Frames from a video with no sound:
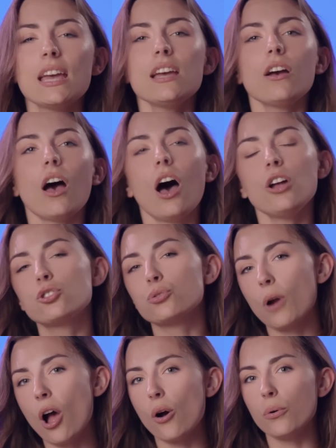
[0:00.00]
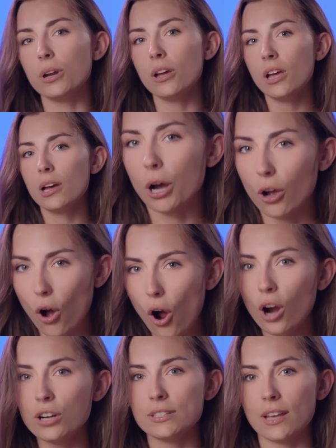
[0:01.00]
Think a drone, but
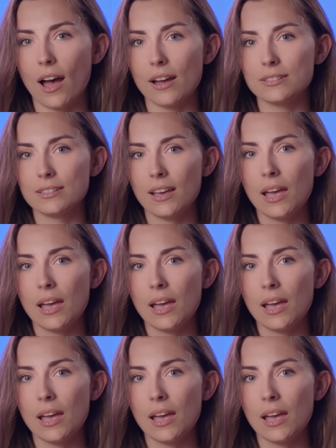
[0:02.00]
car-sized.